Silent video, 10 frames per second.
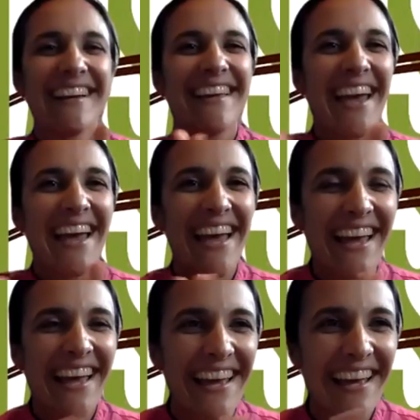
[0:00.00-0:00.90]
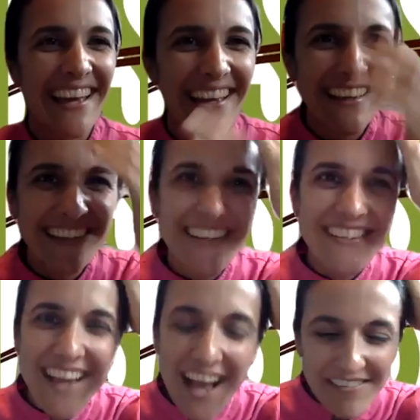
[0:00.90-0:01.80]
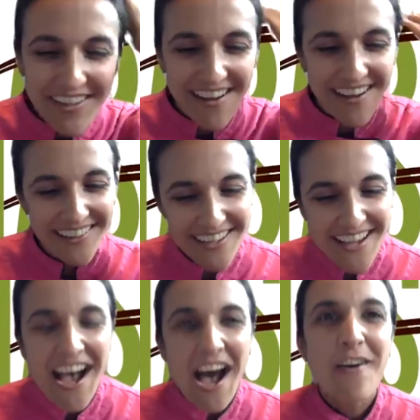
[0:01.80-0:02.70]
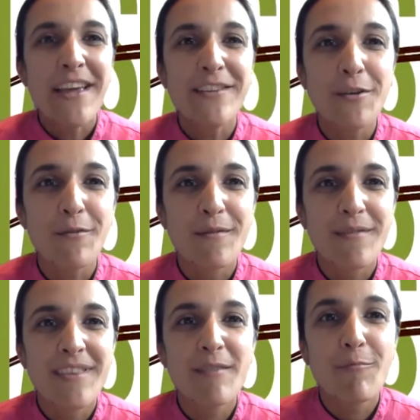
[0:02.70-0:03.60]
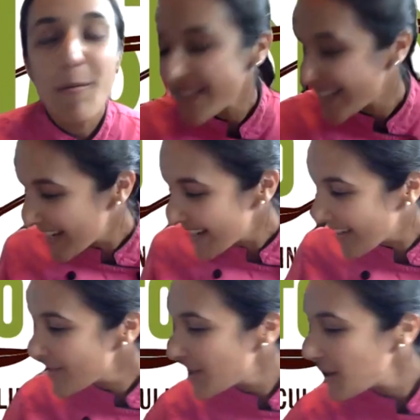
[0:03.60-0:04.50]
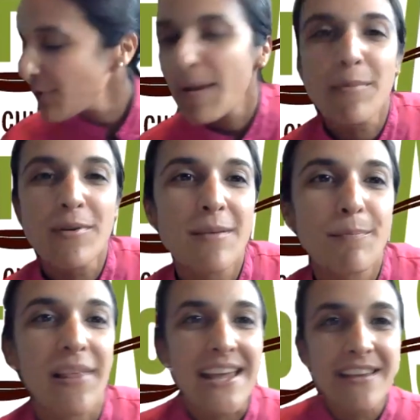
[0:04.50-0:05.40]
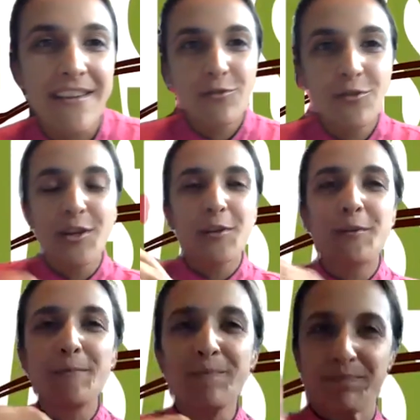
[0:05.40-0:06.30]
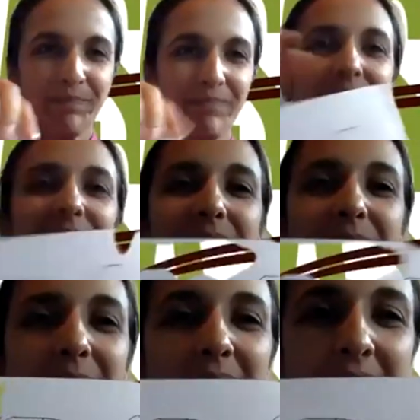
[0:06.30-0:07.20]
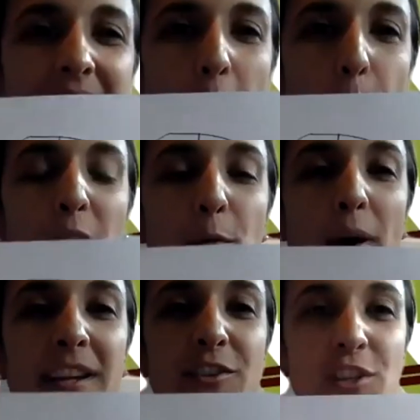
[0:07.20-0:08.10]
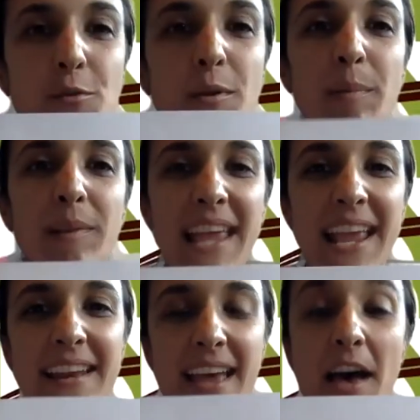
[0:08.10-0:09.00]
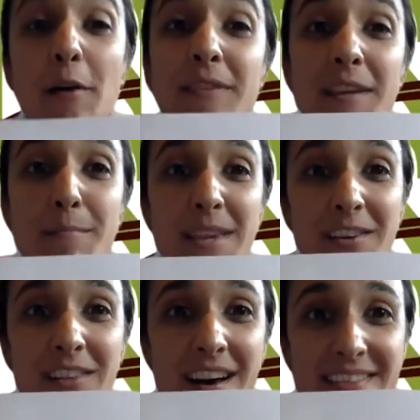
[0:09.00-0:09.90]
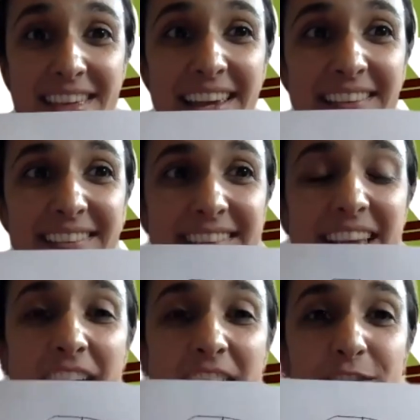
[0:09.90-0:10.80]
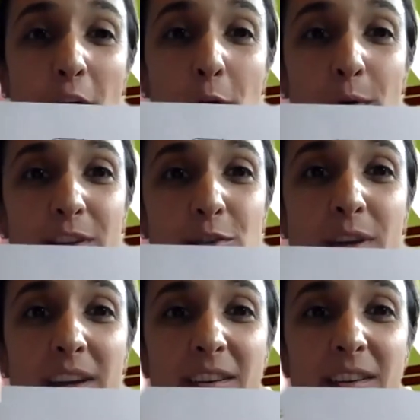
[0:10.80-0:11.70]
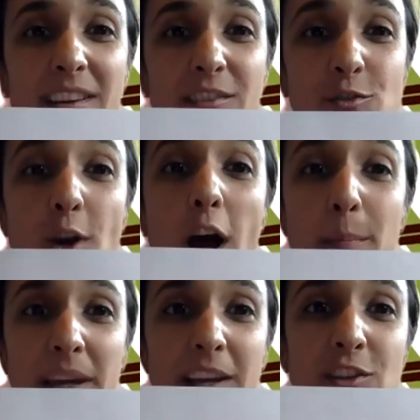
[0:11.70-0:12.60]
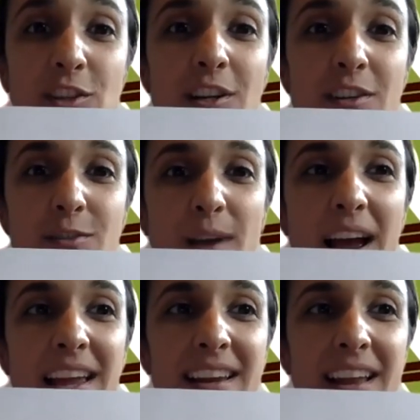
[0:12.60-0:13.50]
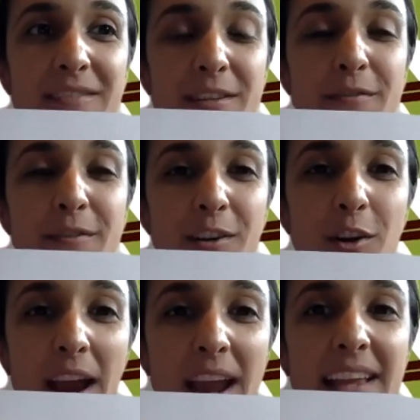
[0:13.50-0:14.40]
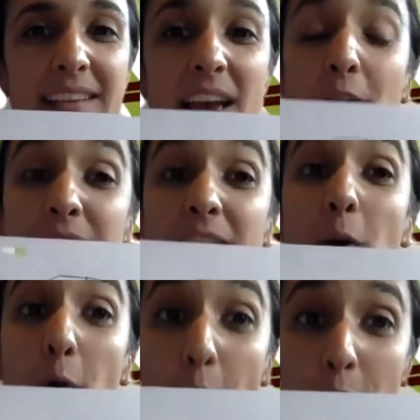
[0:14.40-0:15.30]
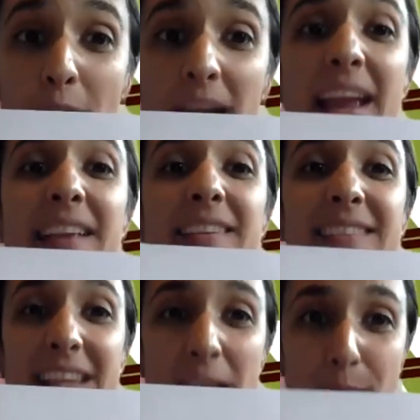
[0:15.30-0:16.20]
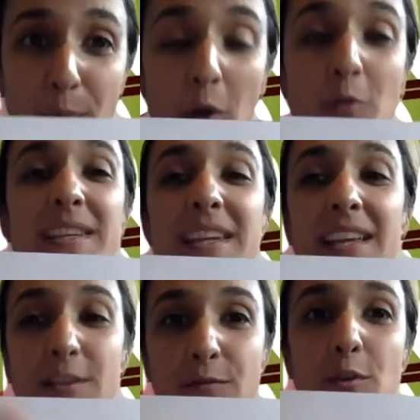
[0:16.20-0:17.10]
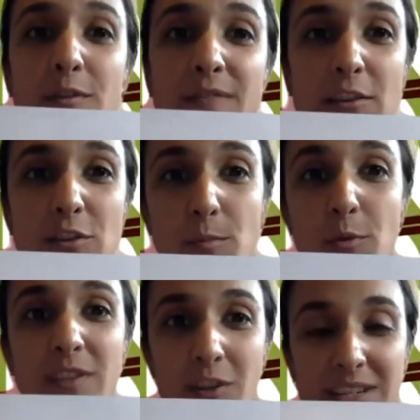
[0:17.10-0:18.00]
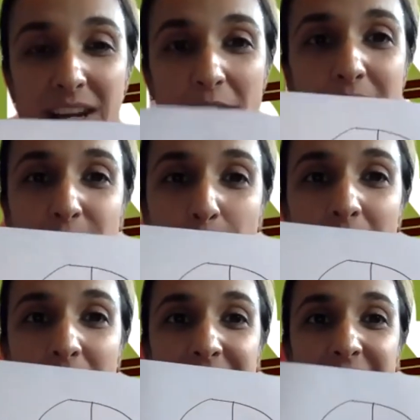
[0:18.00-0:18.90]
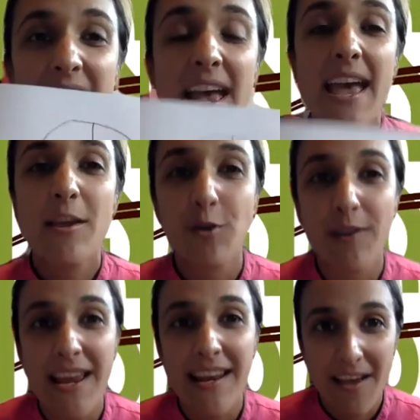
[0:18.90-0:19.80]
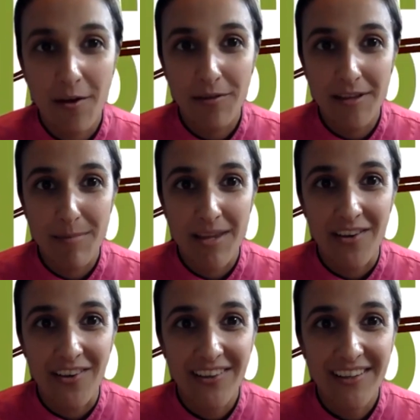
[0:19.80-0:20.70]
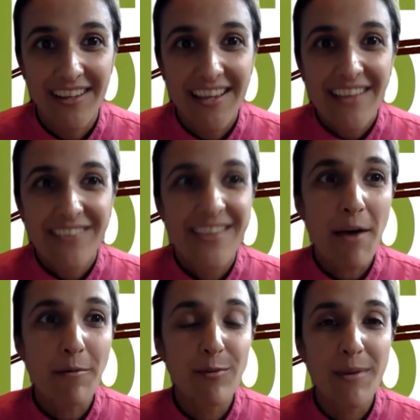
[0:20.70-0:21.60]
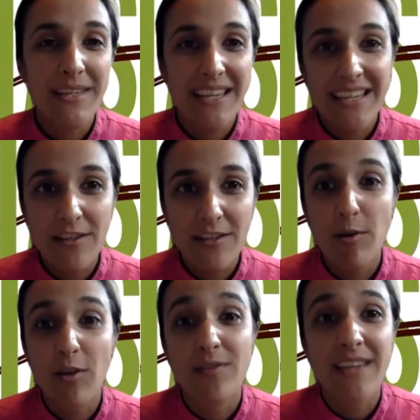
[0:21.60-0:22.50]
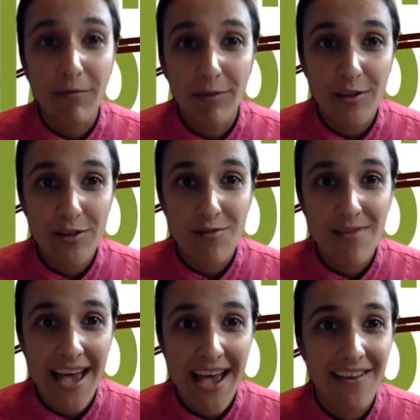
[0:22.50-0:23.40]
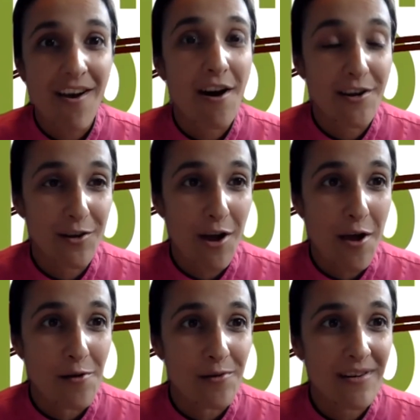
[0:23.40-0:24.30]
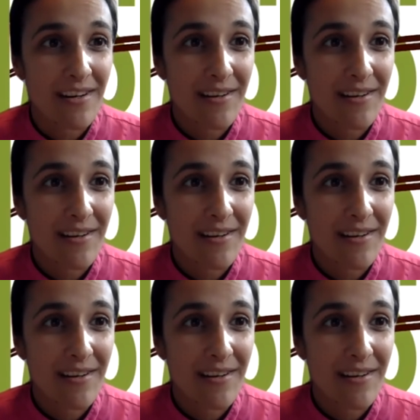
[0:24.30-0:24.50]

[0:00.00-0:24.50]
Yay. Good job, y'all. Okay, so but what we didn't get to, remember the plate you drew? we wanted you to plan a healthy meal on this. So you could draw pictures, right, of different grain, healthy whole grains, lean proteins, fruits, vegetables, and your dairy source, and create a healthy meal. So that was what we didn't get to. You can definitely do that on your own.